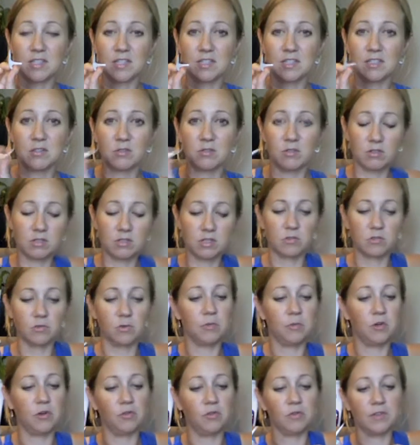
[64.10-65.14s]
do to
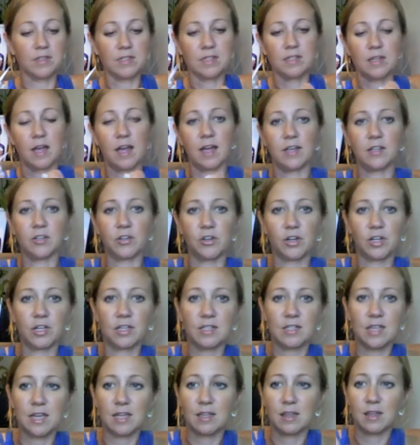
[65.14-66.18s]
remove is that you're going to
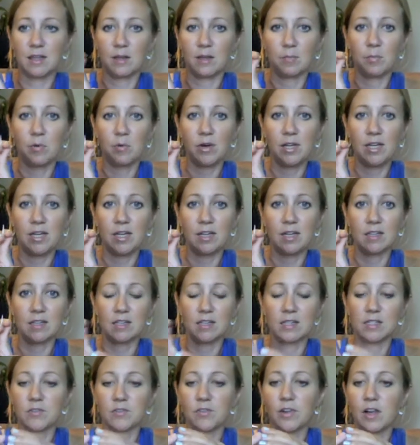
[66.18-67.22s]
take the pointy end of
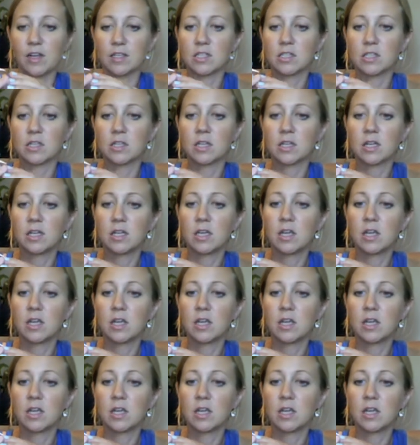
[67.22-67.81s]
this flosser.